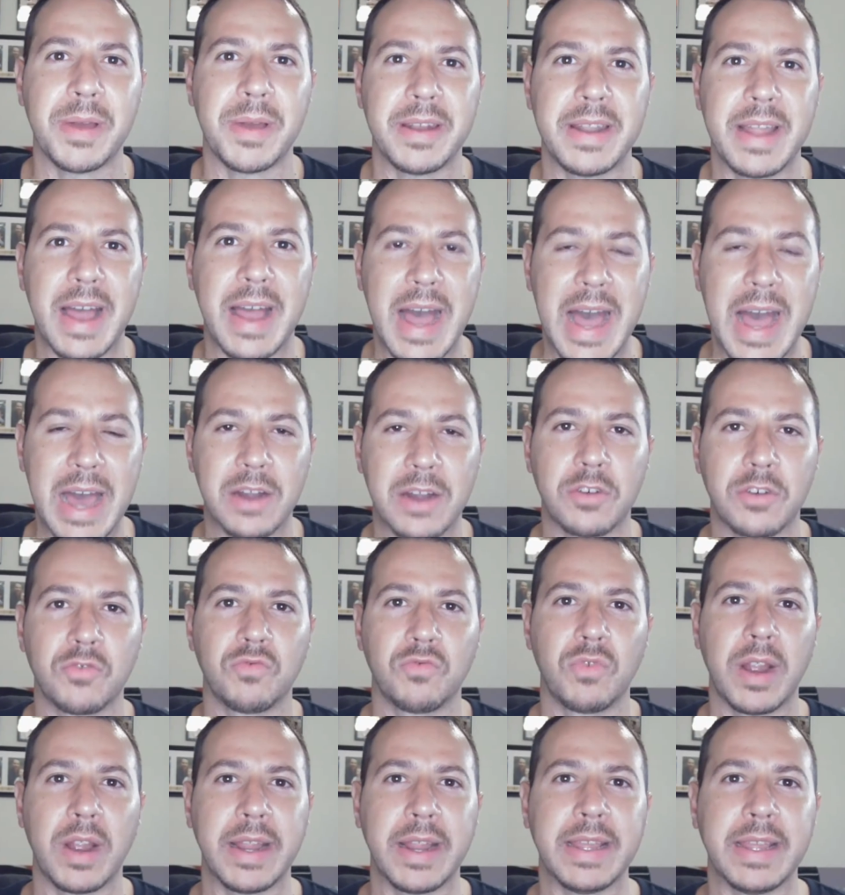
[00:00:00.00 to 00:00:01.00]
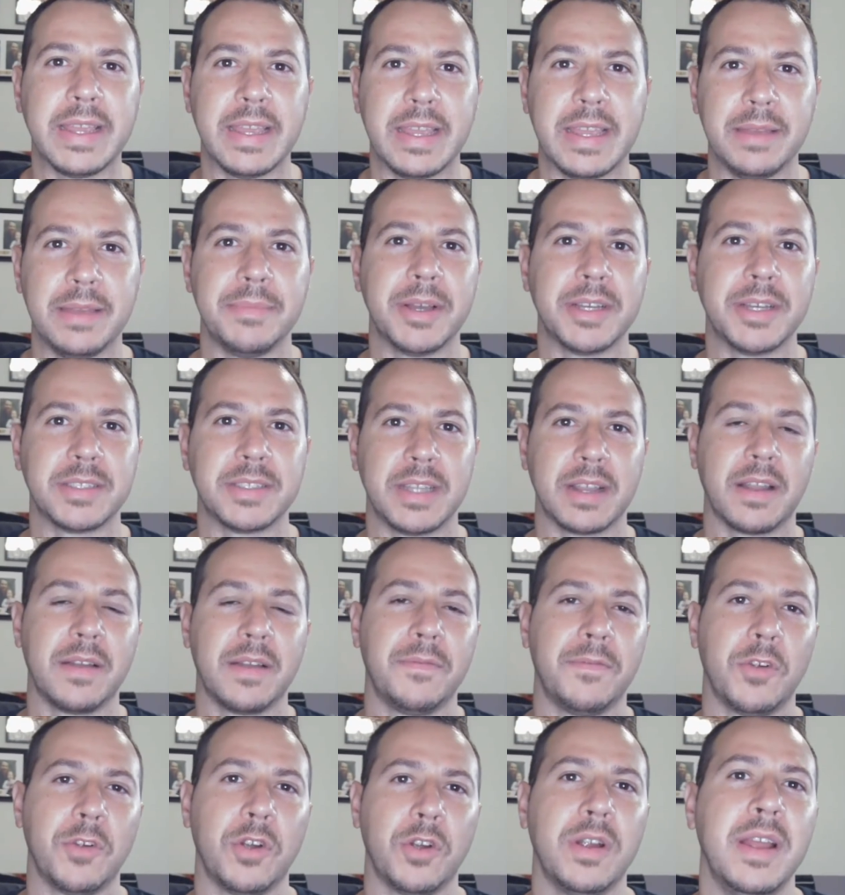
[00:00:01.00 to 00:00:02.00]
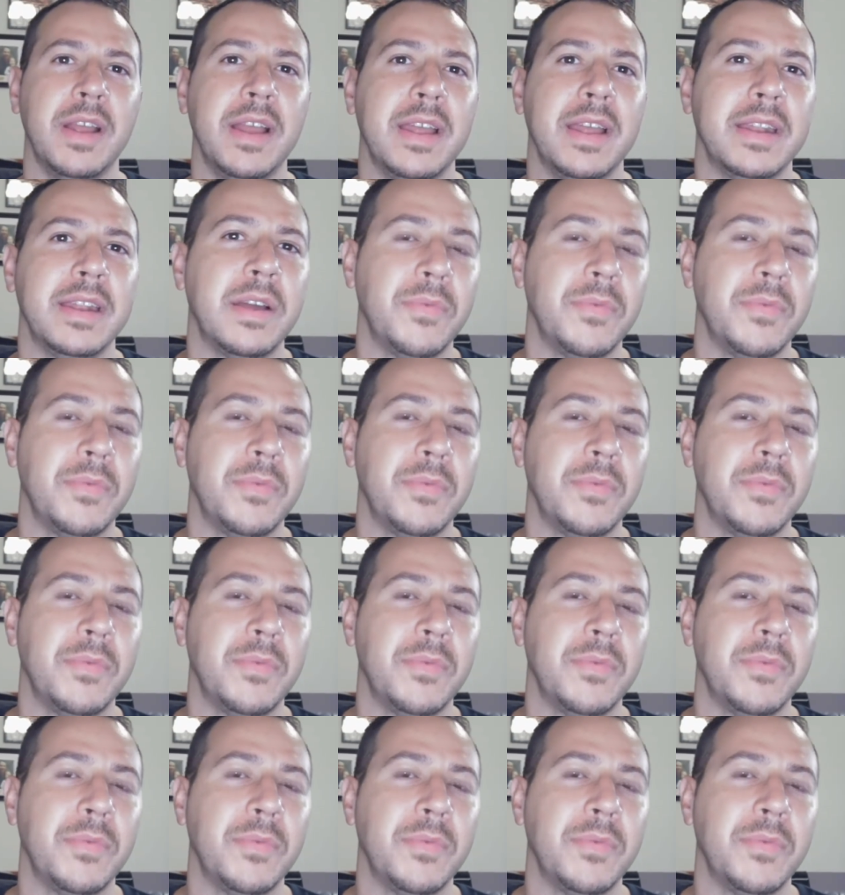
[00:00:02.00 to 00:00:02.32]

talk about now how to write emails that convert.